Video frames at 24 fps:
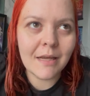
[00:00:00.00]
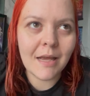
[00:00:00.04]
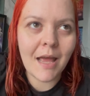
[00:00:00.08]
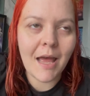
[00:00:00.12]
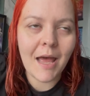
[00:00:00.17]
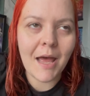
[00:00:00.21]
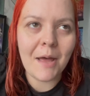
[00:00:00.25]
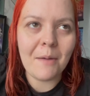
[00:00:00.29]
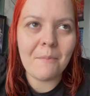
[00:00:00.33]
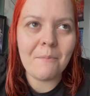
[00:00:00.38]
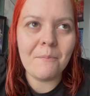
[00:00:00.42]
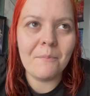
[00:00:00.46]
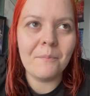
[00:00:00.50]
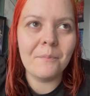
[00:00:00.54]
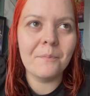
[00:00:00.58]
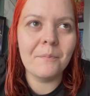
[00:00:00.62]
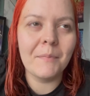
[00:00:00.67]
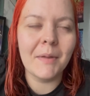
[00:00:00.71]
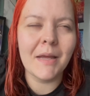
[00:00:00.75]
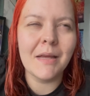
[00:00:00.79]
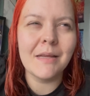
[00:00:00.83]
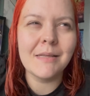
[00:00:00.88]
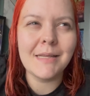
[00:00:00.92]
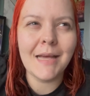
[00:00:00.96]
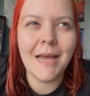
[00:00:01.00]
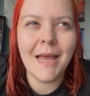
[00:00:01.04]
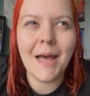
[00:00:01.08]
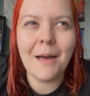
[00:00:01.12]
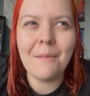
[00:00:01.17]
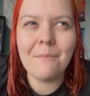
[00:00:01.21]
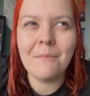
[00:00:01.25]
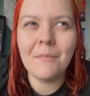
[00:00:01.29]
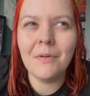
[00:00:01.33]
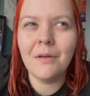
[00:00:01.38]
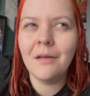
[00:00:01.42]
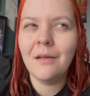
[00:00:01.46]
because I
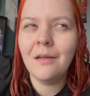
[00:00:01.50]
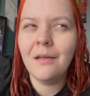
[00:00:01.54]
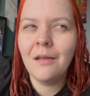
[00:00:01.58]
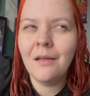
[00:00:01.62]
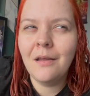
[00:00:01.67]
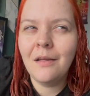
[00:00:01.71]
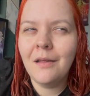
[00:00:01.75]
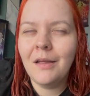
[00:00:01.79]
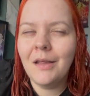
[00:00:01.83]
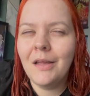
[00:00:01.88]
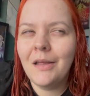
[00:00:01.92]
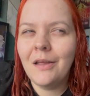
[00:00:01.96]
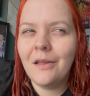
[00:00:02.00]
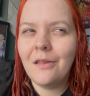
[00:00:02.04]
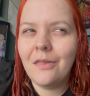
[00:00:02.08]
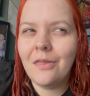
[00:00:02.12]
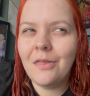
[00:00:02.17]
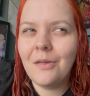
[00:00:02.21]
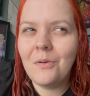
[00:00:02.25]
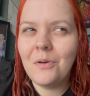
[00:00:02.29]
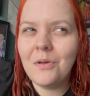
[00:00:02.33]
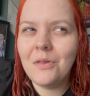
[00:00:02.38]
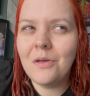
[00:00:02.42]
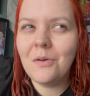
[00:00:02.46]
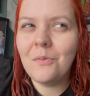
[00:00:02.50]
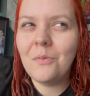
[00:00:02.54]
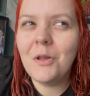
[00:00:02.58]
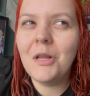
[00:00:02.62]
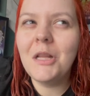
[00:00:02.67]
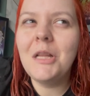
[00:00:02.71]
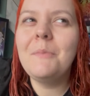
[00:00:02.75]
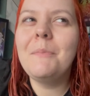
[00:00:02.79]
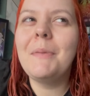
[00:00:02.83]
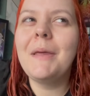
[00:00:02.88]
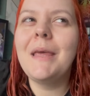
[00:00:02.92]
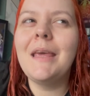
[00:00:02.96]
am, there
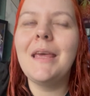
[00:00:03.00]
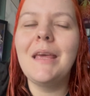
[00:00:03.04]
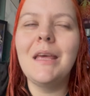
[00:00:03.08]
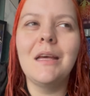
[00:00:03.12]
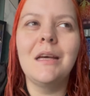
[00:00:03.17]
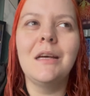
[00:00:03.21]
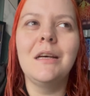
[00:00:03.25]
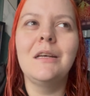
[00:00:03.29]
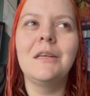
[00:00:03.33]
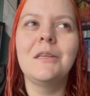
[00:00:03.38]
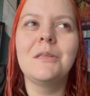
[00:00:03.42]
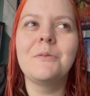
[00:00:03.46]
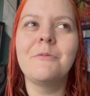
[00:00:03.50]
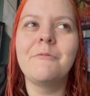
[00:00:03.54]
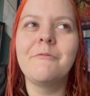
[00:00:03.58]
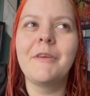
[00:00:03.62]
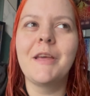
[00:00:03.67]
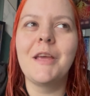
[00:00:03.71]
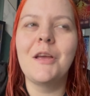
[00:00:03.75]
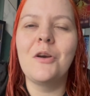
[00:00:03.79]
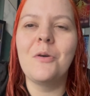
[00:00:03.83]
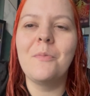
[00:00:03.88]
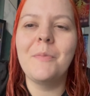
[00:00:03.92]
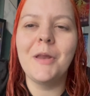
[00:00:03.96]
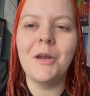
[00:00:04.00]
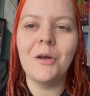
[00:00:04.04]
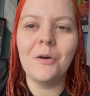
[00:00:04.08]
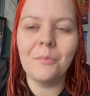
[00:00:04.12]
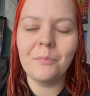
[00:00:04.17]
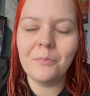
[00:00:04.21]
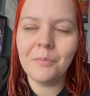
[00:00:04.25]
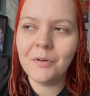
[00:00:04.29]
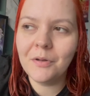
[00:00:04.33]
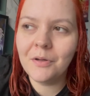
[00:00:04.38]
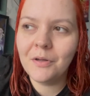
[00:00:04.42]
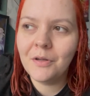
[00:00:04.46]
will be something coming
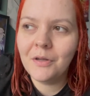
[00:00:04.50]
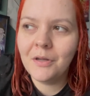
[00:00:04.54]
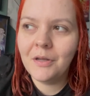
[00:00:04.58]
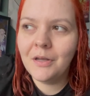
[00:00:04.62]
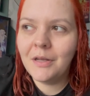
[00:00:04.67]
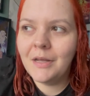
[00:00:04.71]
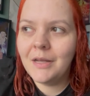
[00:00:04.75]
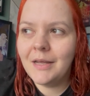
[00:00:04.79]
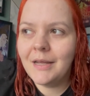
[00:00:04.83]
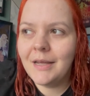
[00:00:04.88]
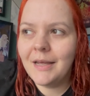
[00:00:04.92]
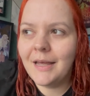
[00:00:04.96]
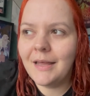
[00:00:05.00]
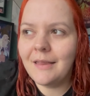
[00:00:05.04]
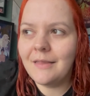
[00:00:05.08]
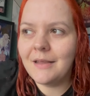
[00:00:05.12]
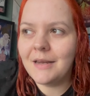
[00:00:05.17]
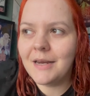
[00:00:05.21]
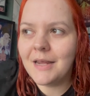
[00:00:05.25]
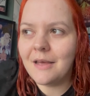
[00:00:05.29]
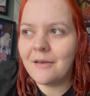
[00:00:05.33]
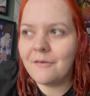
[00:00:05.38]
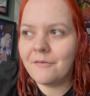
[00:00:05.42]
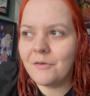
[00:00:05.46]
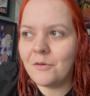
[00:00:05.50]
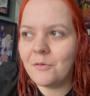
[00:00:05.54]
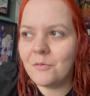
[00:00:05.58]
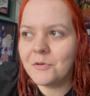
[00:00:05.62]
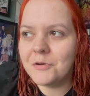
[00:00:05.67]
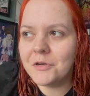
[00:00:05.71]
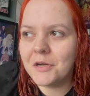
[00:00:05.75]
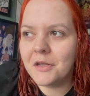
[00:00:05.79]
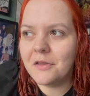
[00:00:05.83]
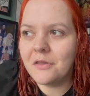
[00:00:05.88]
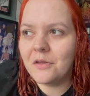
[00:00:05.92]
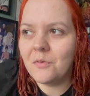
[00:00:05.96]
up in the near
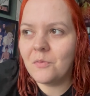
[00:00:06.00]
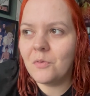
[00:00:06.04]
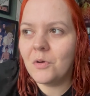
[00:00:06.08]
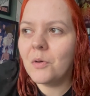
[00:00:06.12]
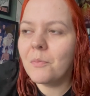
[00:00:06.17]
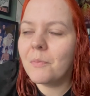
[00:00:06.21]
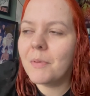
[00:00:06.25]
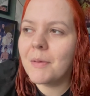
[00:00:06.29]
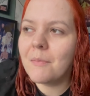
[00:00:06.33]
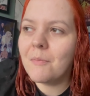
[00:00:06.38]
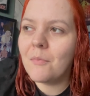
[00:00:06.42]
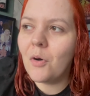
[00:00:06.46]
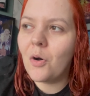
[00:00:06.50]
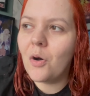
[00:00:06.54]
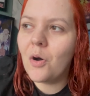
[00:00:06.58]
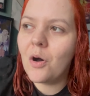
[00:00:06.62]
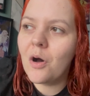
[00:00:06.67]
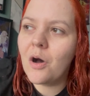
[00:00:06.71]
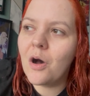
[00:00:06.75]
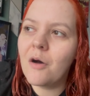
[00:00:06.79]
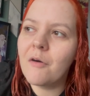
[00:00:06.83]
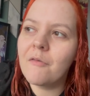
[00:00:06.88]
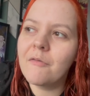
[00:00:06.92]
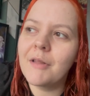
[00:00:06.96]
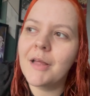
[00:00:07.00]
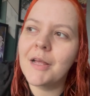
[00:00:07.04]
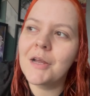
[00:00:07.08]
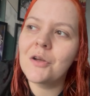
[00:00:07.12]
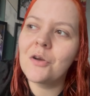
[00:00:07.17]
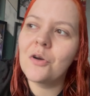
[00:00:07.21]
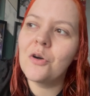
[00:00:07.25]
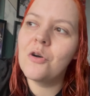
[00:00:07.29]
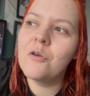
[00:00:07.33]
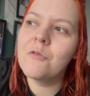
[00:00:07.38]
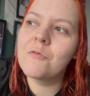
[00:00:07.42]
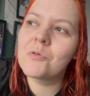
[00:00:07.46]
future that will be more of like
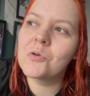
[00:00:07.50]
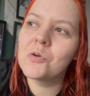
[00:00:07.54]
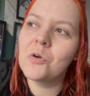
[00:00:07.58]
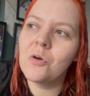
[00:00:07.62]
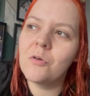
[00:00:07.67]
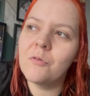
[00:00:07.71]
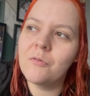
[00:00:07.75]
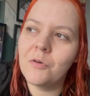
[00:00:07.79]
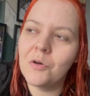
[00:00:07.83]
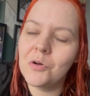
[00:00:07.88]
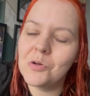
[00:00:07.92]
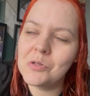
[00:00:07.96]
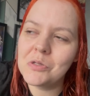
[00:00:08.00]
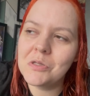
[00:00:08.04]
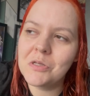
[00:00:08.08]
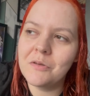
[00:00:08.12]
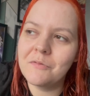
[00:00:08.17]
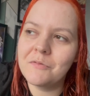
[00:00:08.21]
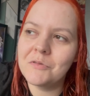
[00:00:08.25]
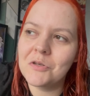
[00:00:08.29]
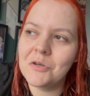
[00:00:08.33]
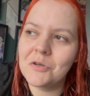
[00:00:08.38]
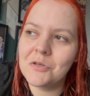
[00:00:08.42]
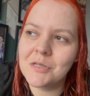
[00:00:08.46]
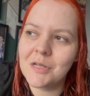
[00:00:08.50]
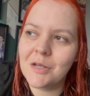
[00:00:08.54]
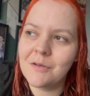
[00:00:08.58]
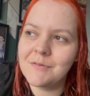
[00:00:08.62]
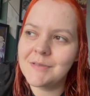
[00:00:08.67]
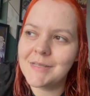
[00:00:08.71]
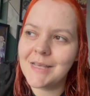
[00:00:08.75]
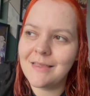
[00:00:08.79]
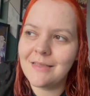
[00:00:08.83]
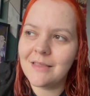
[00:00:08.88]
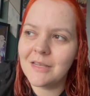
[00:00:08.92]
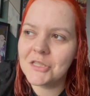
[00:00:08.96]
overall thoughts of shows I've
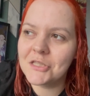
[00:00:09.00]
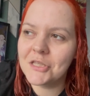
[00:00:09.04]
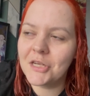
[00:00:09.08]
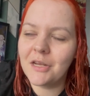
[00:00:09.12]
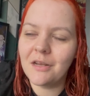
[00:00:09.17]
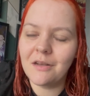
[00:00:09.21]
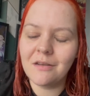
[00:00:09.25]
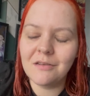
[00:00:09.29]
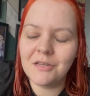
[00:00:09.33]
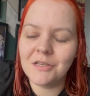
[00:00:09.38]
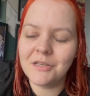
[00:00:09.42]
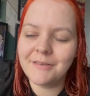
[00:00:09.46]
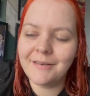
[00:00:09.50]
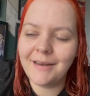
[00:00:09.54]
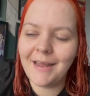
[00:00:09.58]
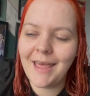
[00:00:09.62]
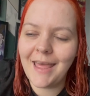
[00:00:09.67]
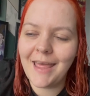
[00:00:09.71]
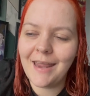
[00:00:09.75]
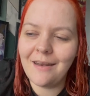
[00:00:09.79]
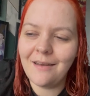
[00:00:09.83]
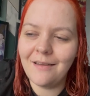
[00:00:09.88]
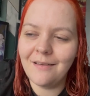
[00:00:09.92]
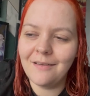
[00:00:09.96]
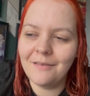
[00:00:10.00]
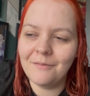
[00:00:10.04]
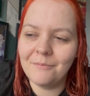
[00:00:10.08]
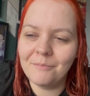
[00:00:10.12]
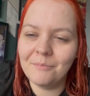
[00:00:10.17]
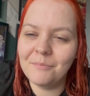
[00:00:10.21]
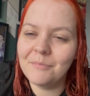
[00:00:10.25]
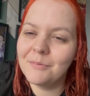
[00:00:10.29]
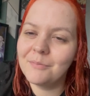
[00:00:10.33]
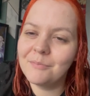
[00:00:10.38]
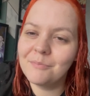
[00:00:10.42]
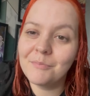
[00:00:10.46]
seen this year, just a hint at
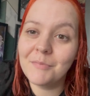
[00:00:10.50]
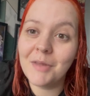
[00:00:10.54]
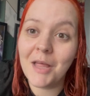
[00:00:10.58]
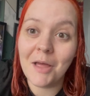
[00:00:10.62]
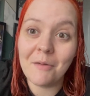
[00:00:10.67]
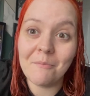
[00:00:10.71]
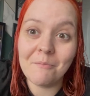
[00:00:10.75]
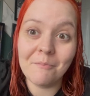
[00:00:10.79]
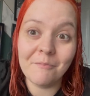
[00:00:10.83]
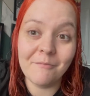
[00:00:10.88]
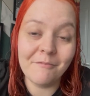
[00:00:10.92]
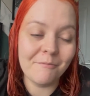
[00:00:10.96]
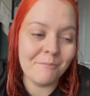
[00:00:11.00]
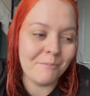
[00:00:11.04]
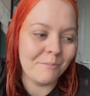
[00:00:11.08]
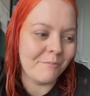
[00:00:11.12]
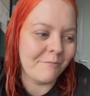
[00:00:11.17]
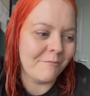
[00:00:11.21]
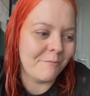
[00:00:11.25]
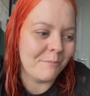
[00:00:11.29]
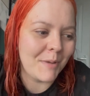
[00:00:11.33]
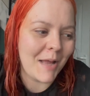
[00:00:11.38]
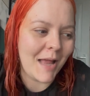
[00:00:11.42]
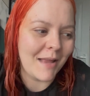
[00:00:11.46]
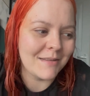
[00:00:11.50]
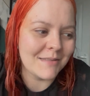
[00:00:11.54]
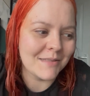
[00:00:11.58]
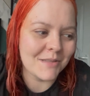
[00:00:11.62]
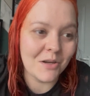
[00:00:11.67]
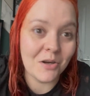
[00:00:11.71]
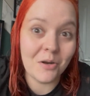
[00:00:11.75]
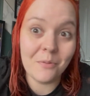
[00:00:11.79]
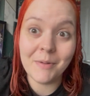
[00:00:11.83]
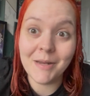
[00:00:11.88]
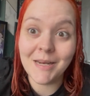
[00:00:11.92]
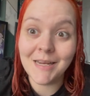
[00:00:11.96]
plans that
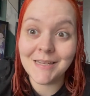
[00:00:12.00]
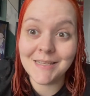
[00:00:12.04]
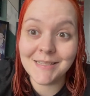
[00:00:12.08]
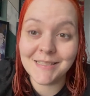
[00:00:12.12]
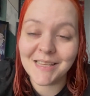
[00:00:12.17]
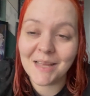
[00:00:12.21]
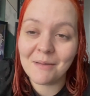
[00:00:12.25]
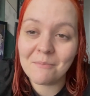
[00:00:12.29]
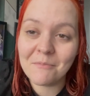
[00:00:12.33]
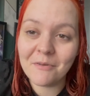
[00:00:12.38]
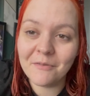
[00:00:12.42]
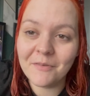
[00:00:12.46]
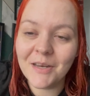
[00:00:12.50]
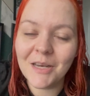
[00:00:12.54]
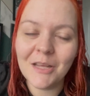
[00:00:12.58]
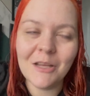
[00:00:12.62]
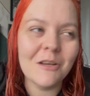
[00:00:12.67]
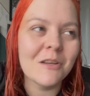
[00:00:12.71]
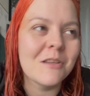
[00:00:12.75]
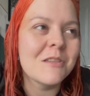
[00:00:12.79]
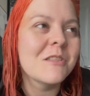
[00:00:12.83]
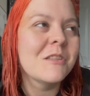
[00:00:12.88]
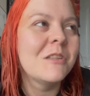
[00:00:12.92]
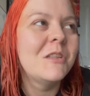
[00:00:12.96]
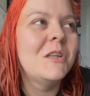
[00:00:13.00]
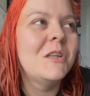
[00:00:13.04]
are coming in December videos.